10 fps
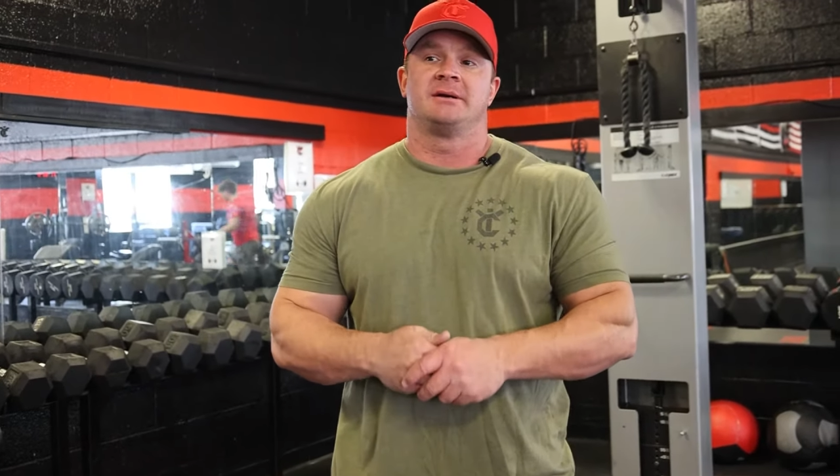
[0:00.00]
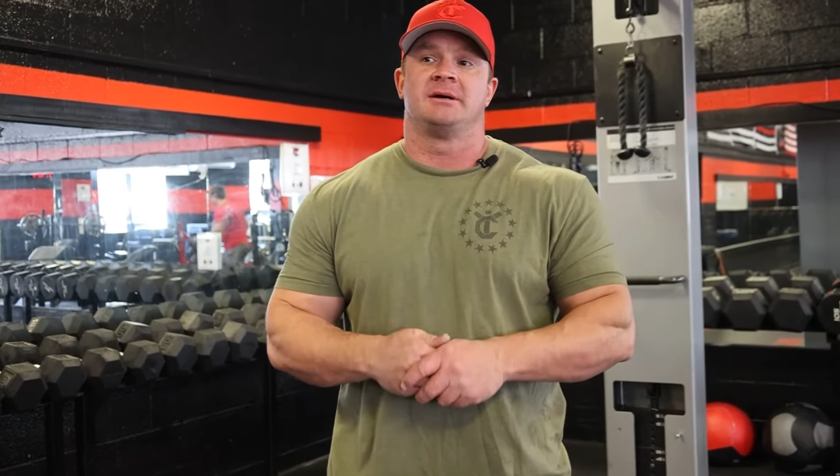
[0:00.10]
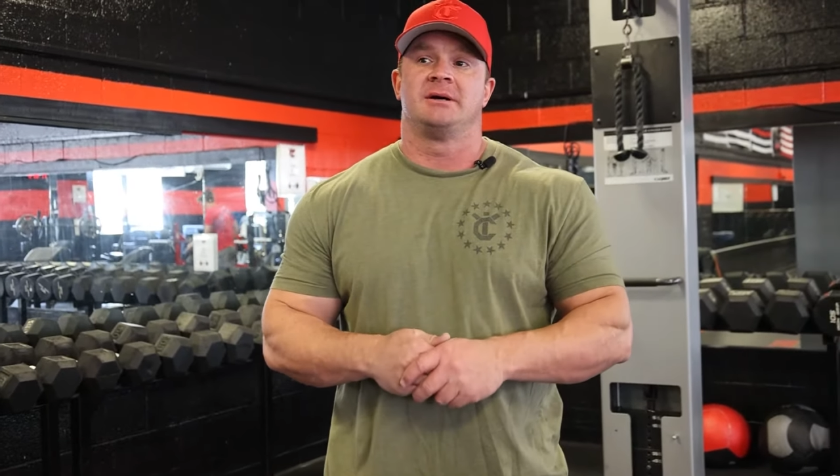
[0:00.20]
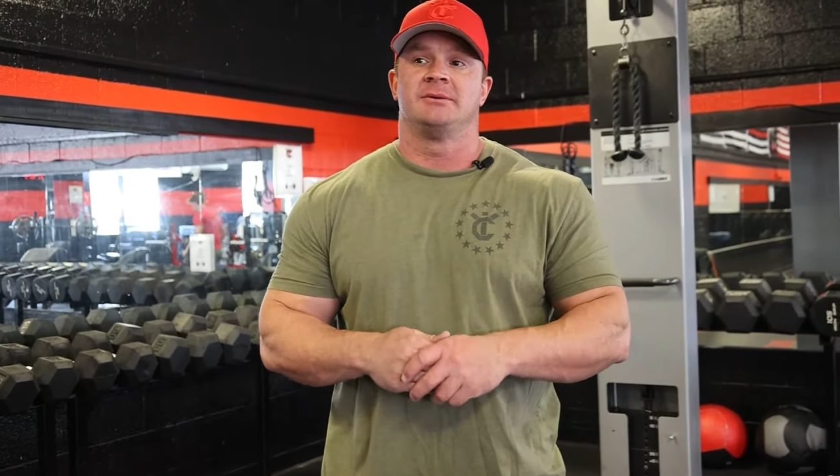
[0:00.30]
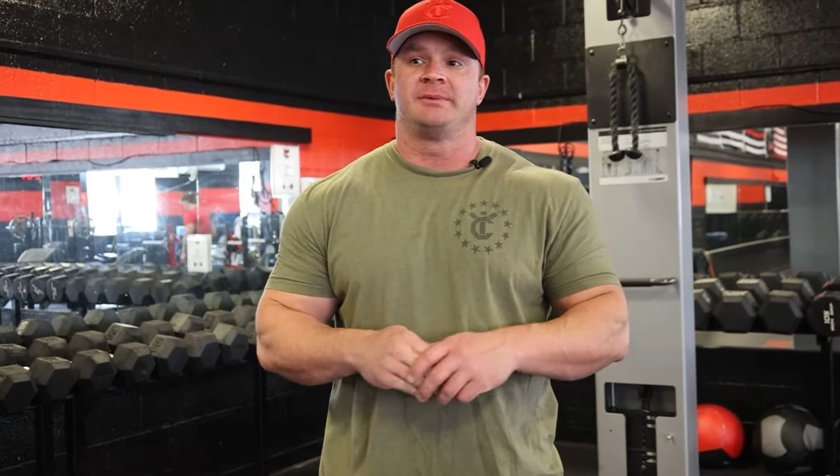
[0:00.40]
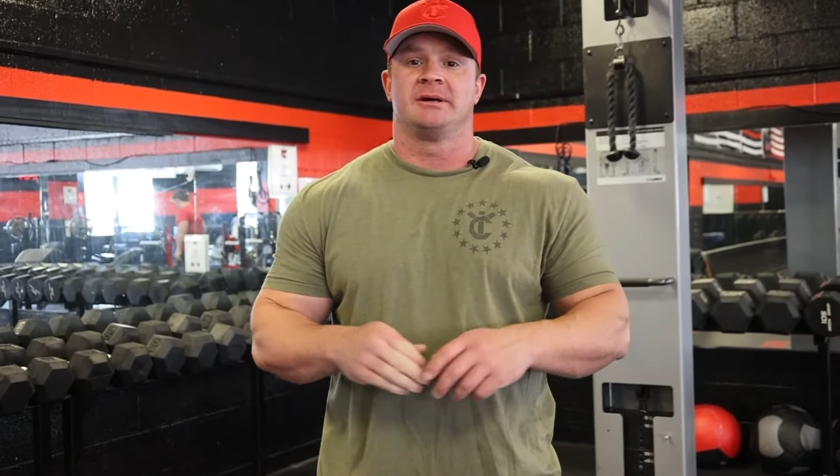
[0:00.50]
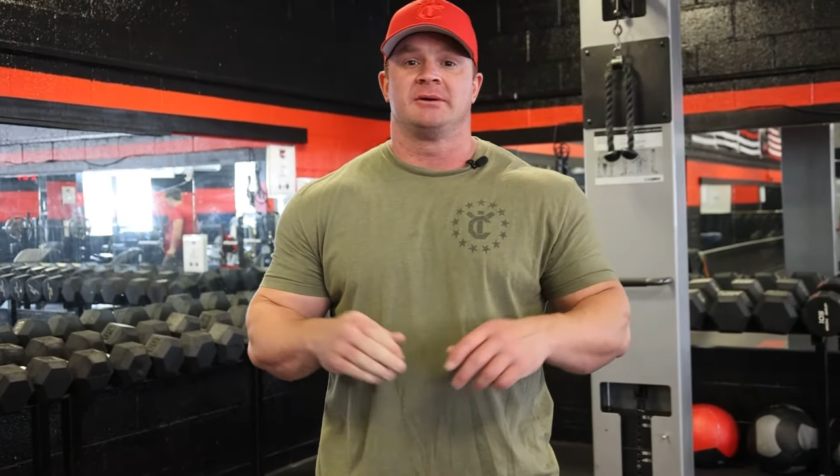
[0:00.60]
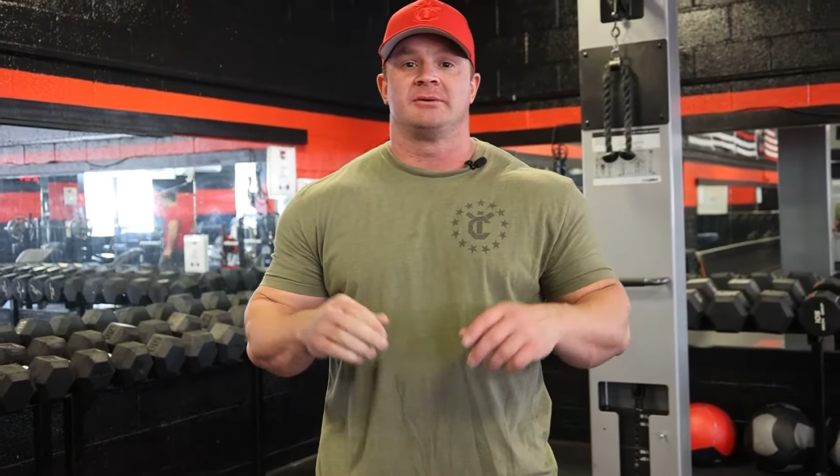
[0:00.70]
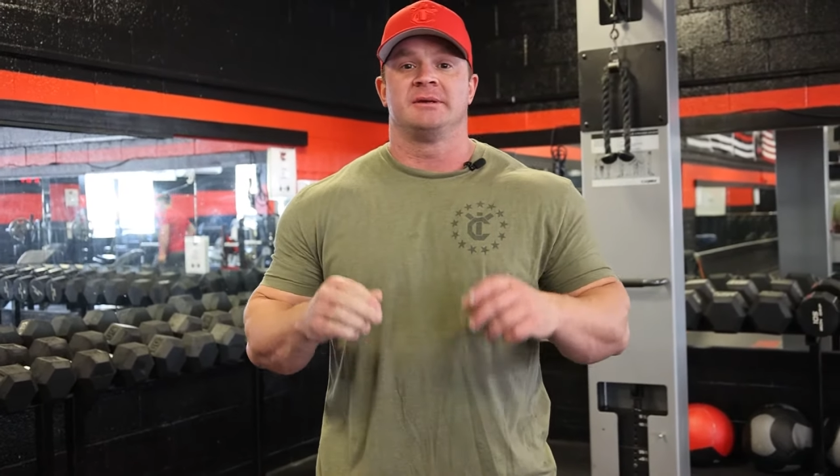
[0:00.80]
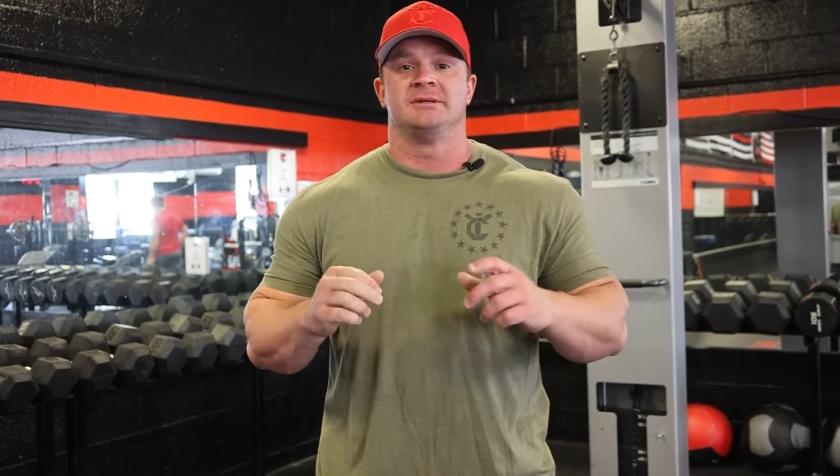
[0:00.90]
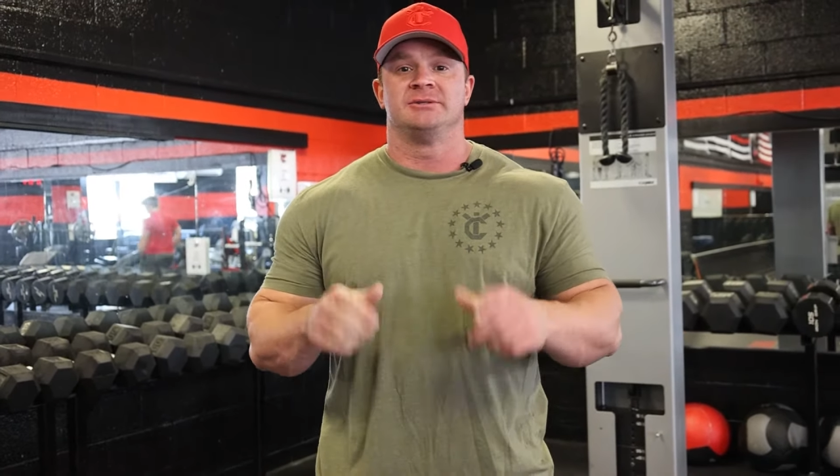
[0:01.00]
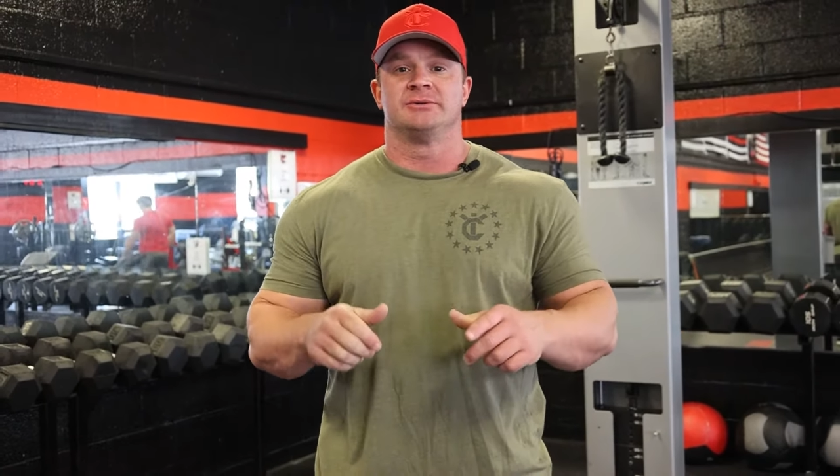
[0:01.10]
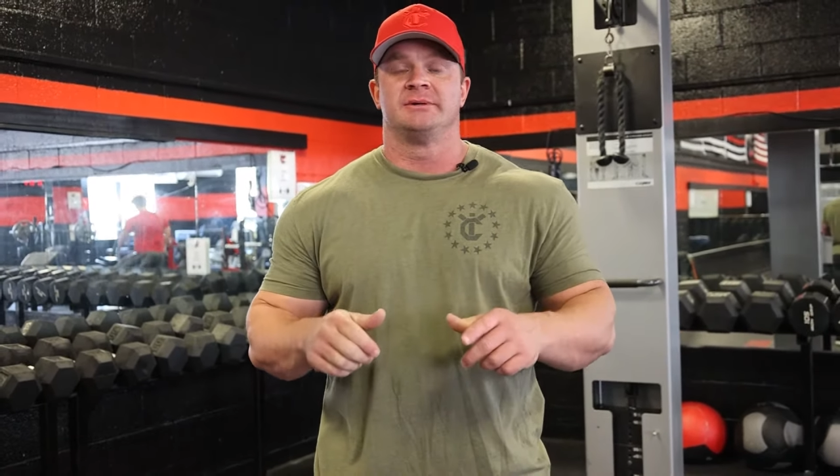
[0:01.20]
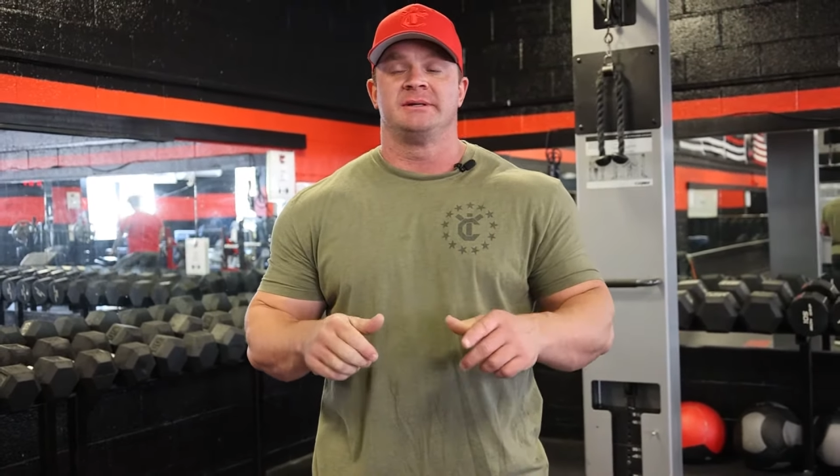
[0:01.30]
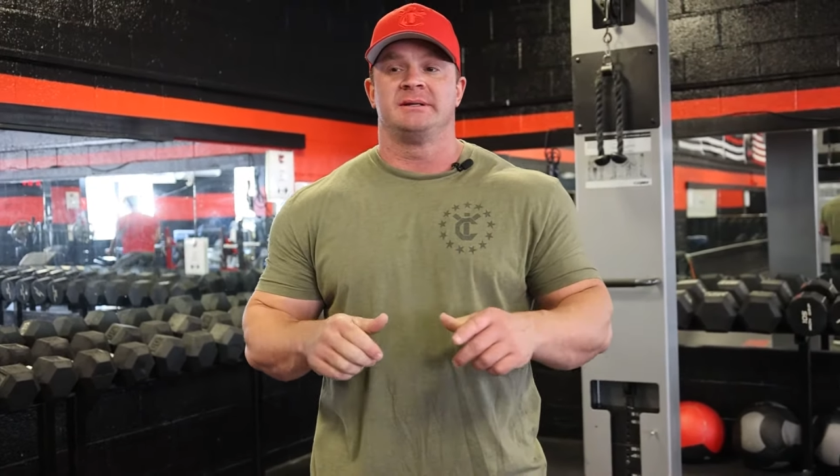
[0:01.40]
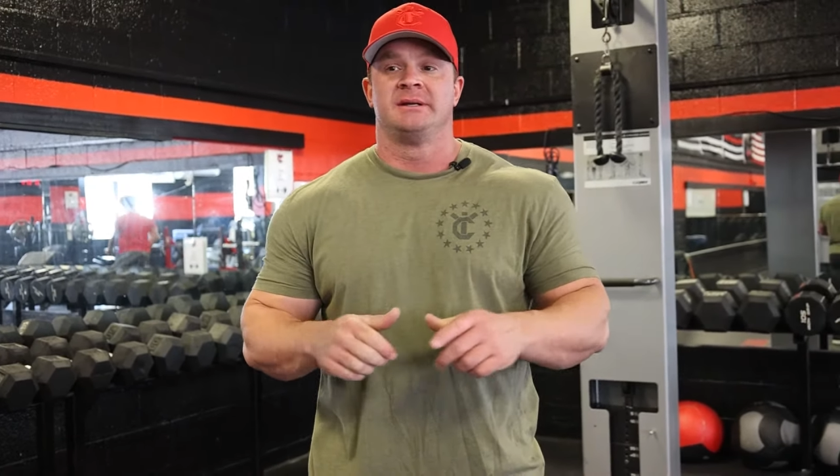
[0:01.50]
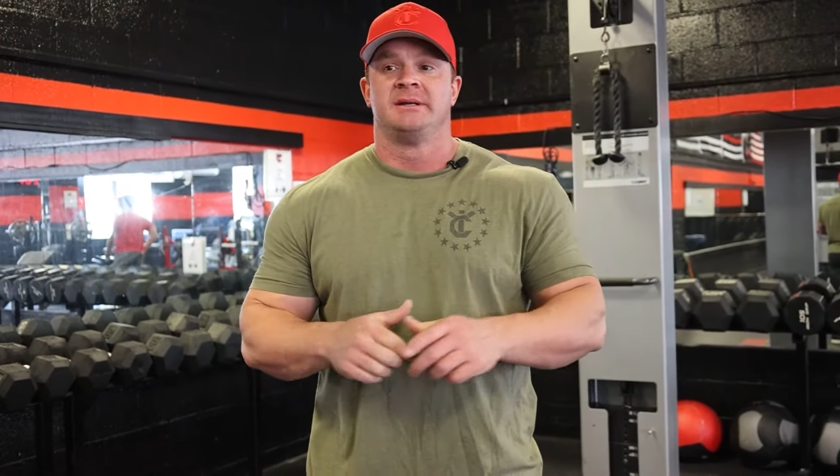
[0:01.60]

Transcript: I hope y'all enjoyed it.